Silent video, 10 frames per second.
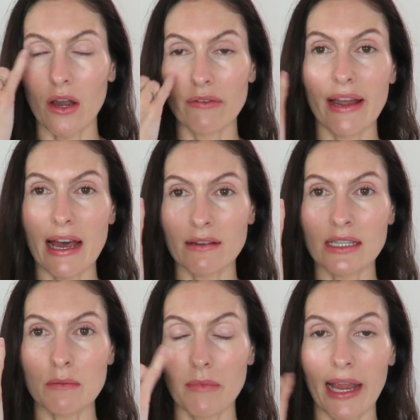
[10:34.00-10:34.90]

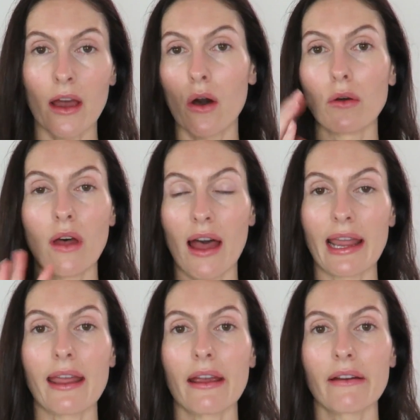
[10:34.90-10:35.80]
around my whole
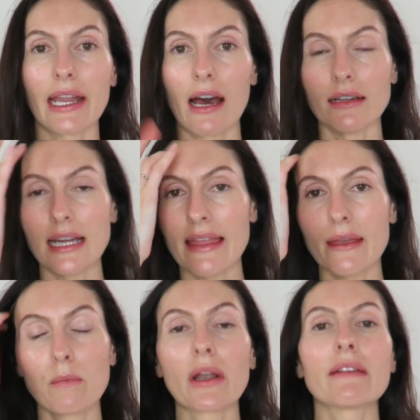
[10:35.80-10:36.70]
eye area,
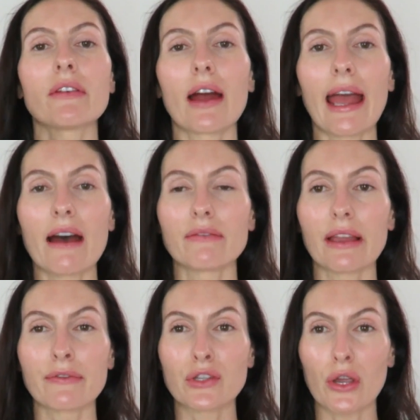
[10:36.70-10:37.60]
and then whatever I have
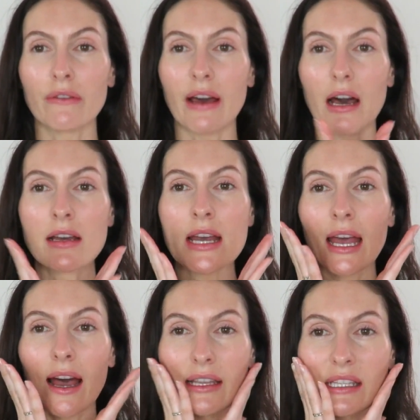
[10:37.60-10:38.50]
left over
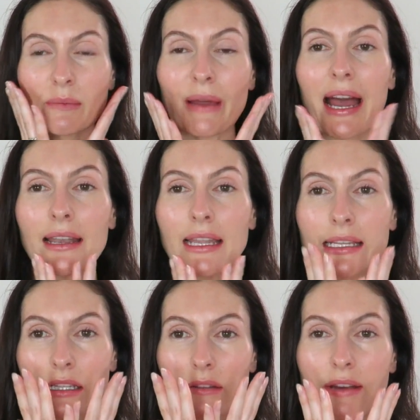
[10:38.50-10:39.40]
I just pat
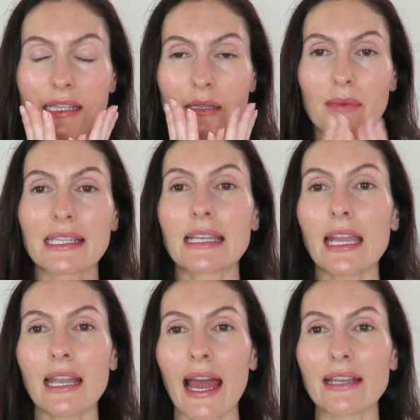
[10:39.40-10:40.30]
into the rest of my
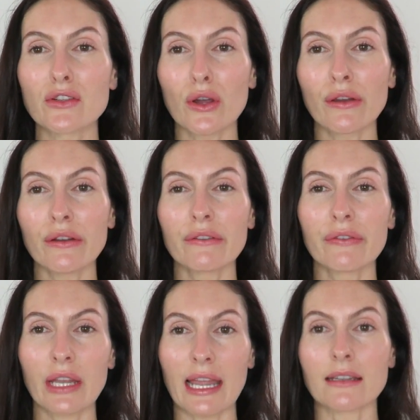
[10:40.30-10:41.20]
skin. And don't
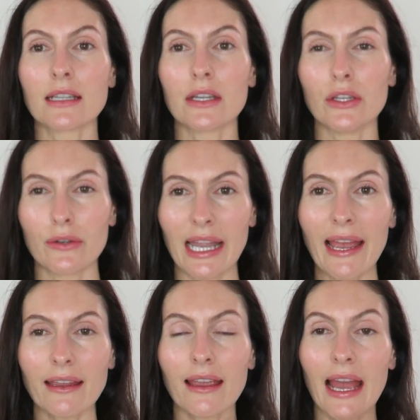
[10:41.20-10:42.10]
forget your
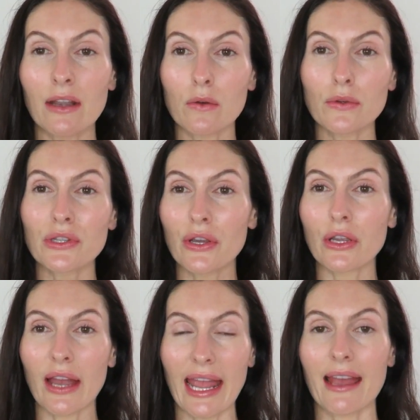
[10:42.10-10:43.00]
neck and also
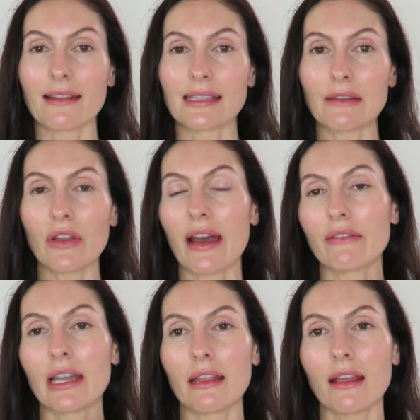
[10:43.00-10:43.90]
your hands if you
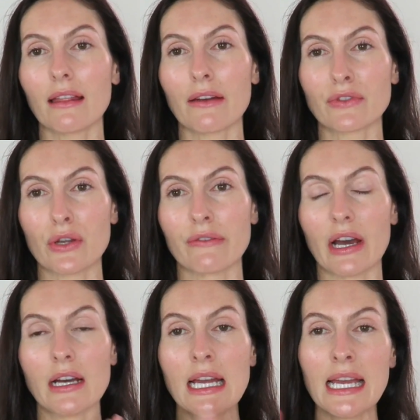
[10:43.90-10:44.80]
have anything left
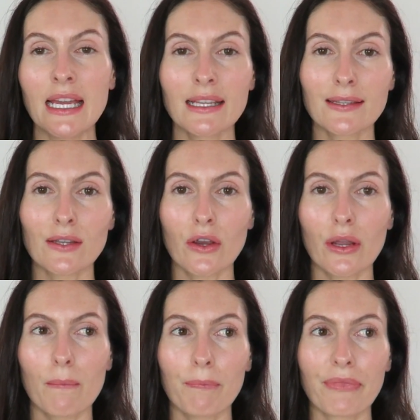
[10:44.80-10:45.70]
over.
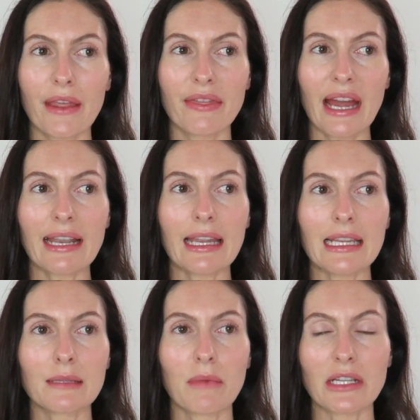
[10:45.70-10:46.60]
So that
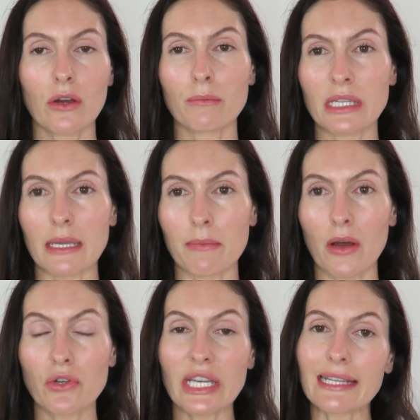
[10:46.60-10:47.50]
is my top tip.
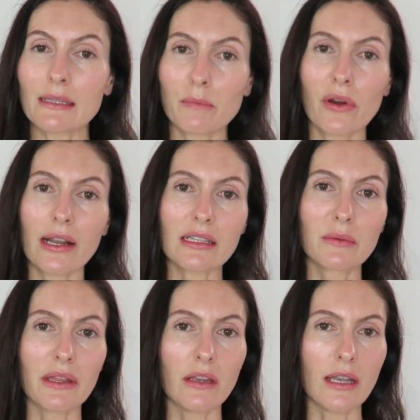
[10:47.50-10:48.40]
I'll share some
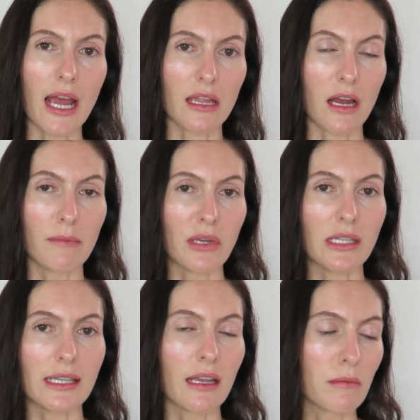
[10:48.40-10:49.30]
products with you now that I'm
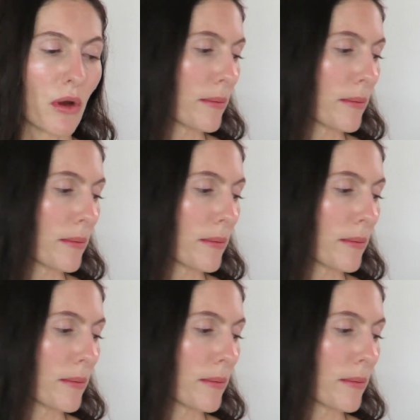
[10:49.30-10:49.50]
using at the